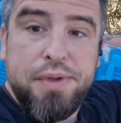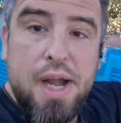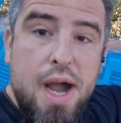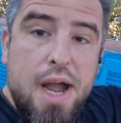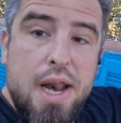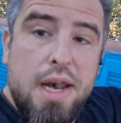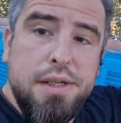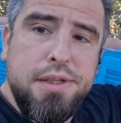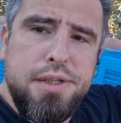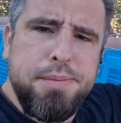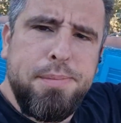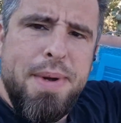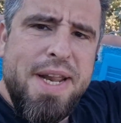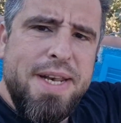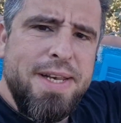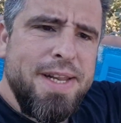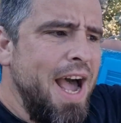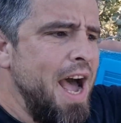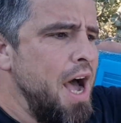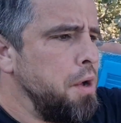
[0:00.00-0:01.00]
island to paint
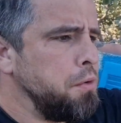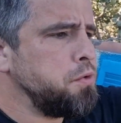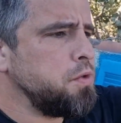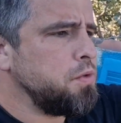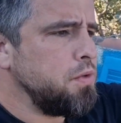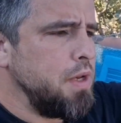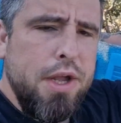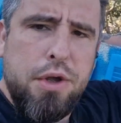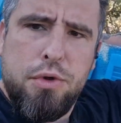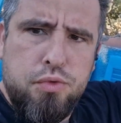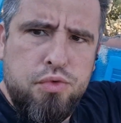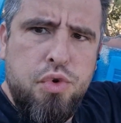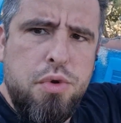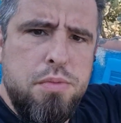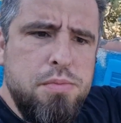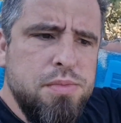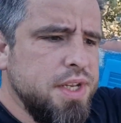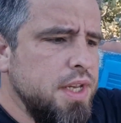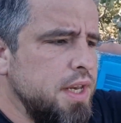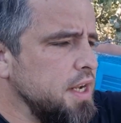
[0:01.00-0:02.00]
the house, like
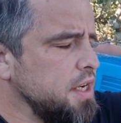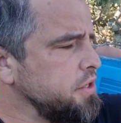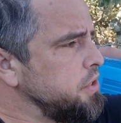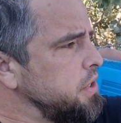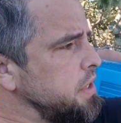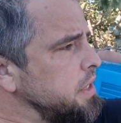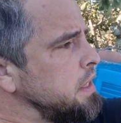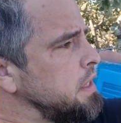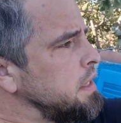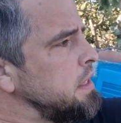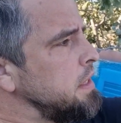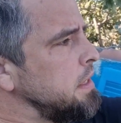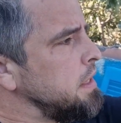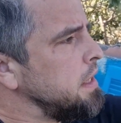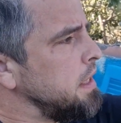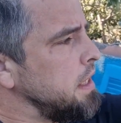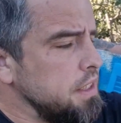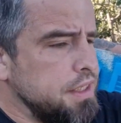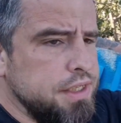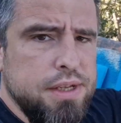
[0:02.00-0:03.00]
rooms and
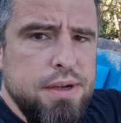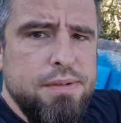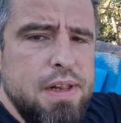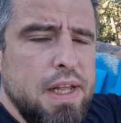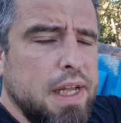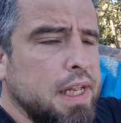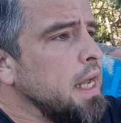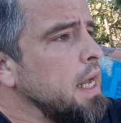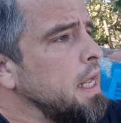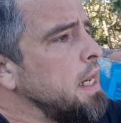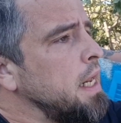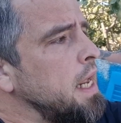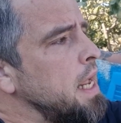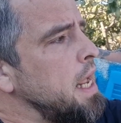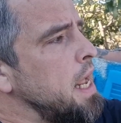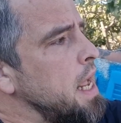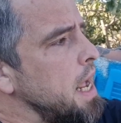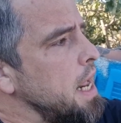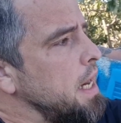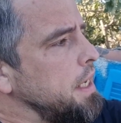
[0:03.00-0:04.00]
stuff like that.
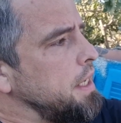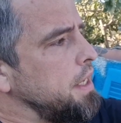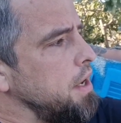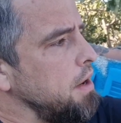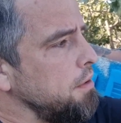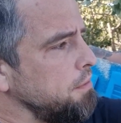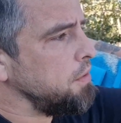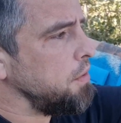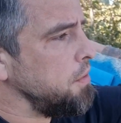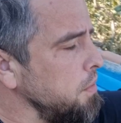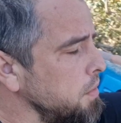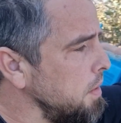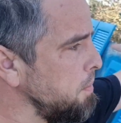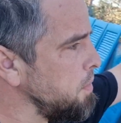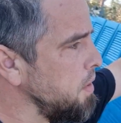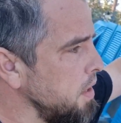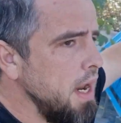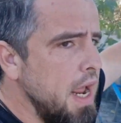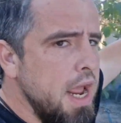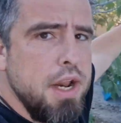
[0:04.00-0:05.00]
And in the afternoon, I'm
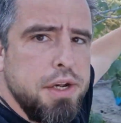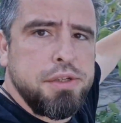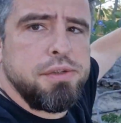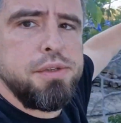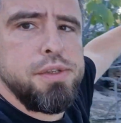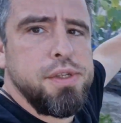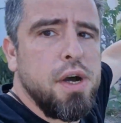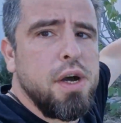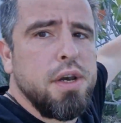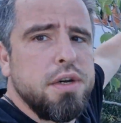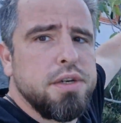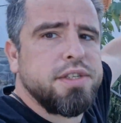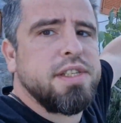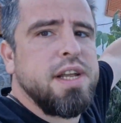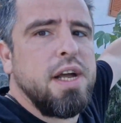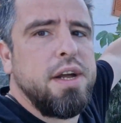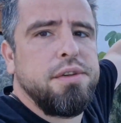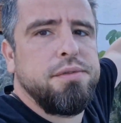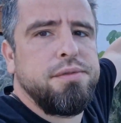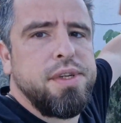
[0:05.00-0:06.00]
gonna head to the other
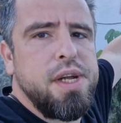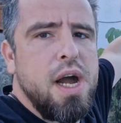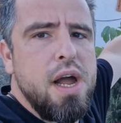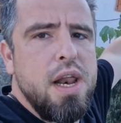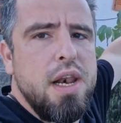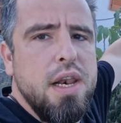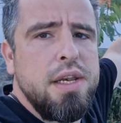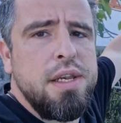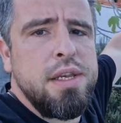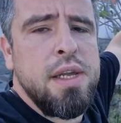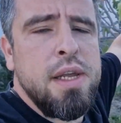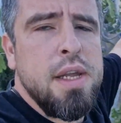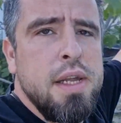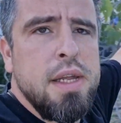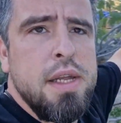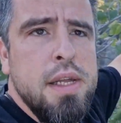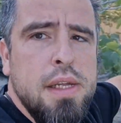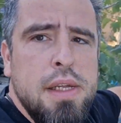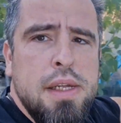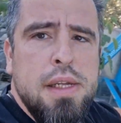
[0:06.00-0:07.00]
side of the island
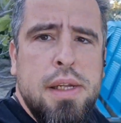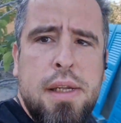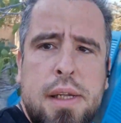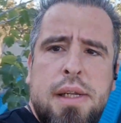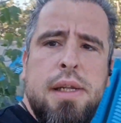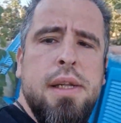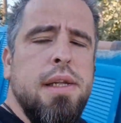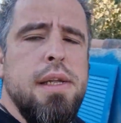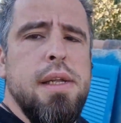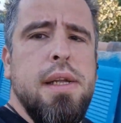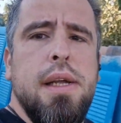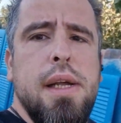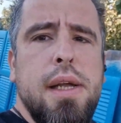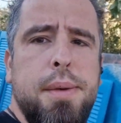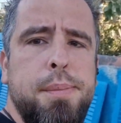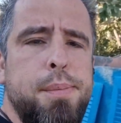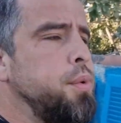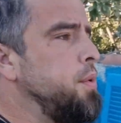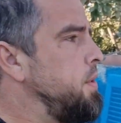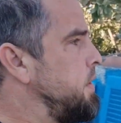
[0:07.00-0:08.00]

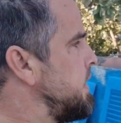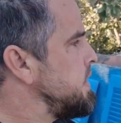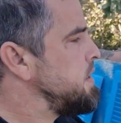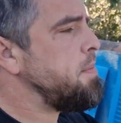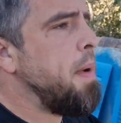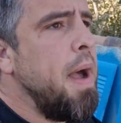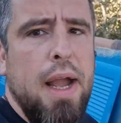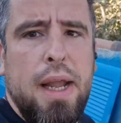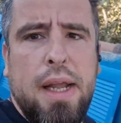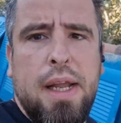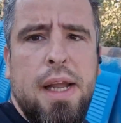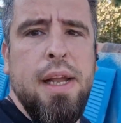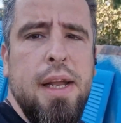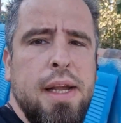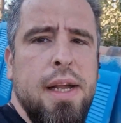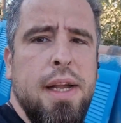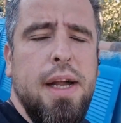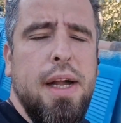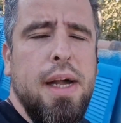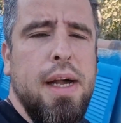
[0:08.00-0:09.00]
and put these back.
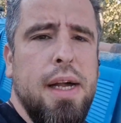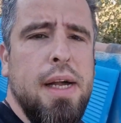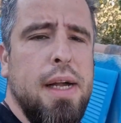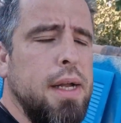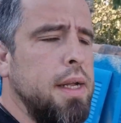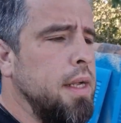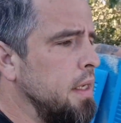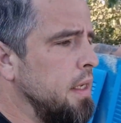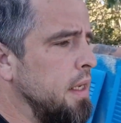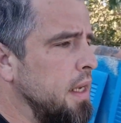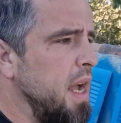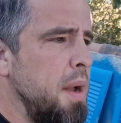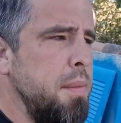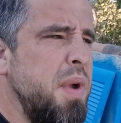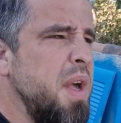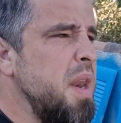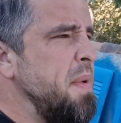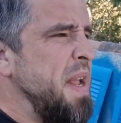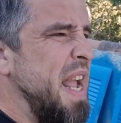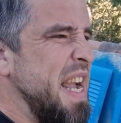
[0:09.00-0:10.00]
I'm
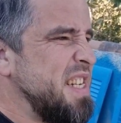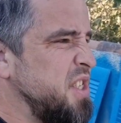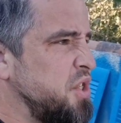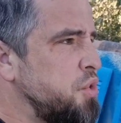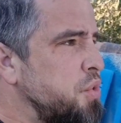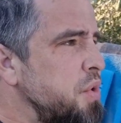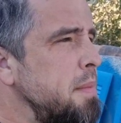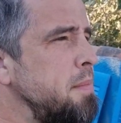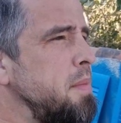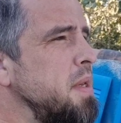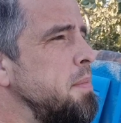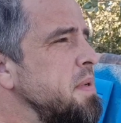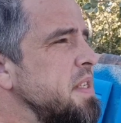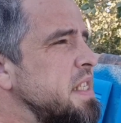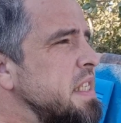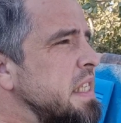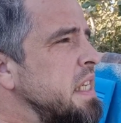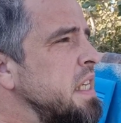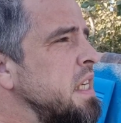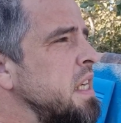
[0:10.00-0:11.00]
gonna be extremely
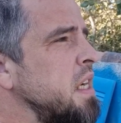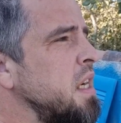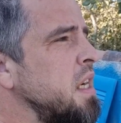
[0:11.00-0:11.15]
busy,